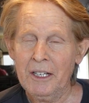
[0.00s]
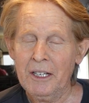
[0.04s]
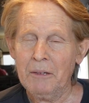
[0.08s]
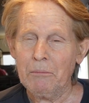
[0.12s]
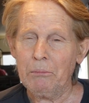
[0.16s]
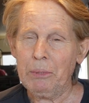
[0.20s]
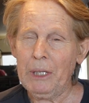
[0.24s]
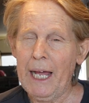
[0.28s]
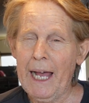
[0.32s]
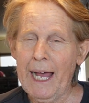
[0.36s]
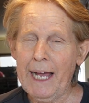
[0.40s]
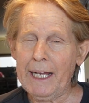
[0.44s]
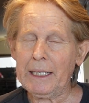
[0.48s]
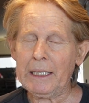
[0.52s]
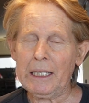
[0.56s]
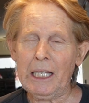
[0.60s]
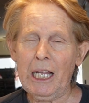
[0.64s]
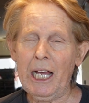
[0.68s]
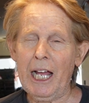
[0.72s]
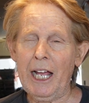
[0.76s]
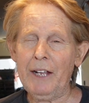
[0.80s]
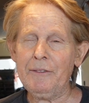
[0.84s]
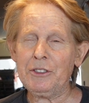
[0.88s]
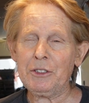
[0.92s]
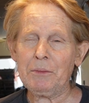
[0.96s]
Black
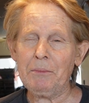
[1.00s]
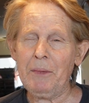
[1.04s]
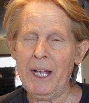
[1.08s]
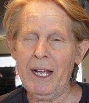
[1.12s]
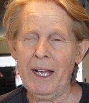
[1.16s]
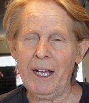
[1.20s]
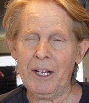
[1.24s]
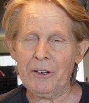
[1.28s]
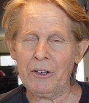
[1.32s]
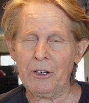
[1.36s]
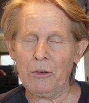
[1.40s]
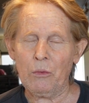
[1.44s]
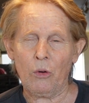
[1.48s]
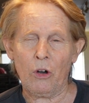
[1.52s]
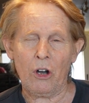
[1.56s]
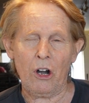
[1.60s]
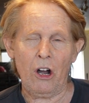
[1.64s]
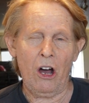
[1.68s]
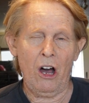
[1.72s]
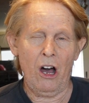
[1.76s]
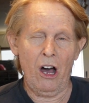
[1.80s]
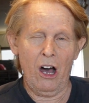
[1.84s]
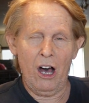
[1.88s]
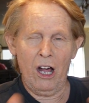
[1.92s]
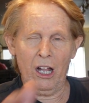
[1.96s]
Lives Matter were
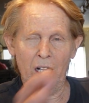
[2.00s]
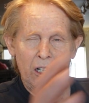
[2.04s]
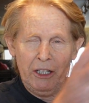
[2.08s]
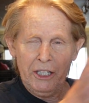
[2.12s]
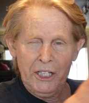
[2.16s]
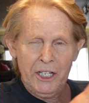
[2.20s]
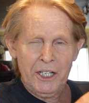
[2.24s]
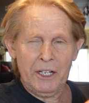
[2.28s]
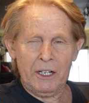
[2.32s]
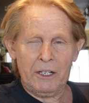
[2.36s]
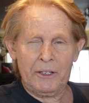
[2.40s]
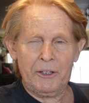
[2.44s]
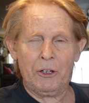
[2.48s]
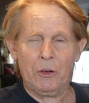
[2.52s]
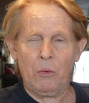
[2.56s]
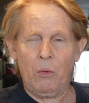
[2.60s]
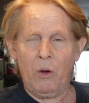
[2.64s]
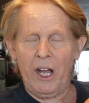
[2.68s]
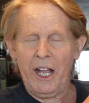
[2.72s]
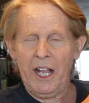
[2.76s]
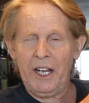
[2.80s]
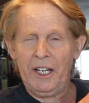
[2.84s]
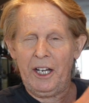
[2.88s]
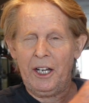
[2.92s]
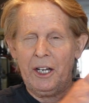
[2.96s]
all in the
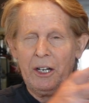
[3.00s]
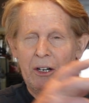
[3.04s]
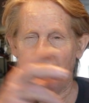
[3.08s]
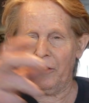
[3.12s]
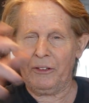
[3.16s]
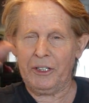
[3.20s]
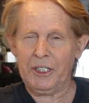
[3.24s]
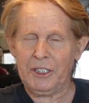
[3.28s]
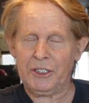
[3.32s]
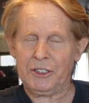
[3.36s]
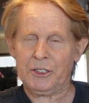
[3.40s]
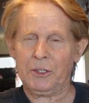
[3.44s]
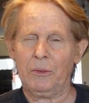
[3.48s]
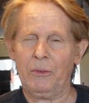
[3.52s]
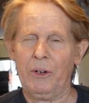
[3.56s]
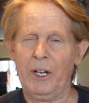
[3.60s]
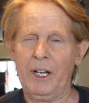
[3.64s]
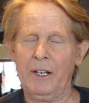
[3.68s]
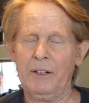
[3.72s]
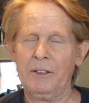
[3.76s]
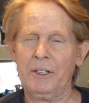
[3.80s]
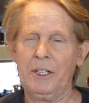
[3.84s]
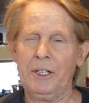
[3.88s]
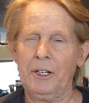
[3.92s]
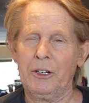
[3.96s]
white areas
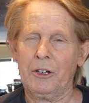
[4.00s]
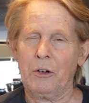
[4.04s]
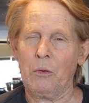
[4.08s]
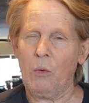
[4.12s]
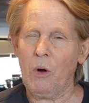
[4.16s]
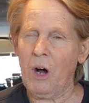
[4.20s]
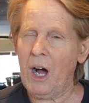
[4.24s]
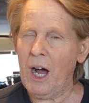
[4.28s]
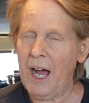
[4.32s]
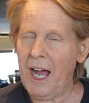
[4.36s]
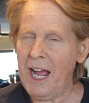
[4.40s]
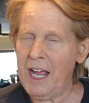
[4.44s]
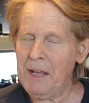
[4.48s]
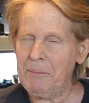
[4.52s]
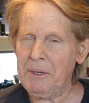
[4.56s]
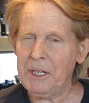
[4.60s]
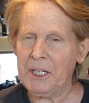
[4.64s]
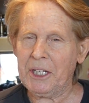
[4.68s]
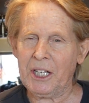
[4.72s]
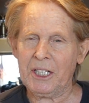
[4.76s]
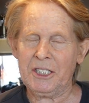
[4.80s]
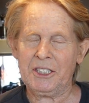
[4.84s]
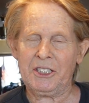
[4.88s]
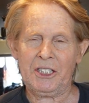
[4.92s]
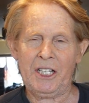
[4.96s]
around here. Why?
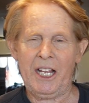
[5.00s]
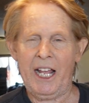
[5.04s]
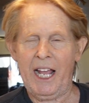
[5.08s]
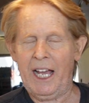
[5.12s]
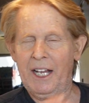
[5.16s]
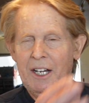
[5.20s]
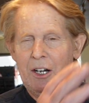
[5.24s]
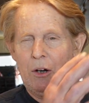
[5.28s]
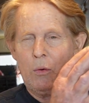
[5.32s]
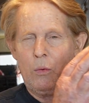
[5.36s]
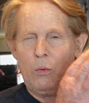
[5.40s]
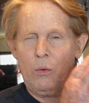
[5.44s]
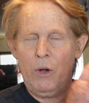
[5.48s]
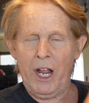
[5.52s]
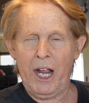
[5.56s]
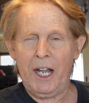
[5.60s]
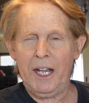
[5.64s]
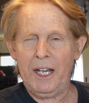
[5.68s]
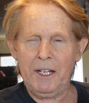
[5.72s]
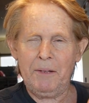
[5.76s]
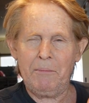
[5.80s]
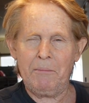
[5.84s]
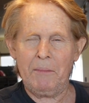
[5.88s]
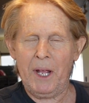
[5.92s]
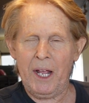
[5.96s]
Because they had a
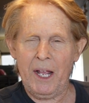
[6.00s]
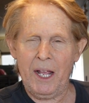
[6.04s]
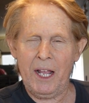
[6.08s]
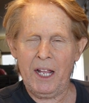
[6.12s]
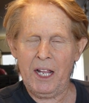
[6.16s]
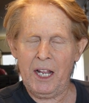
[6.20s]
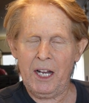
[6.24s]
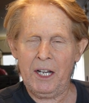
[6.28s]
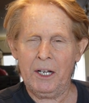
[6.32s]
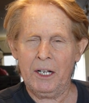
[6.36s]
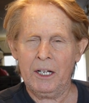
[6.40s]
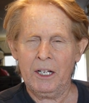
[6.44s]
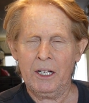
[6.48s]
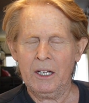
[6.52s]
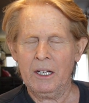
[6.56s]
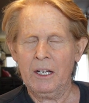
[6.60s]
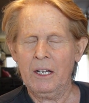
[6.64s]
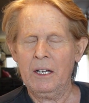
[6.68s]
ready-made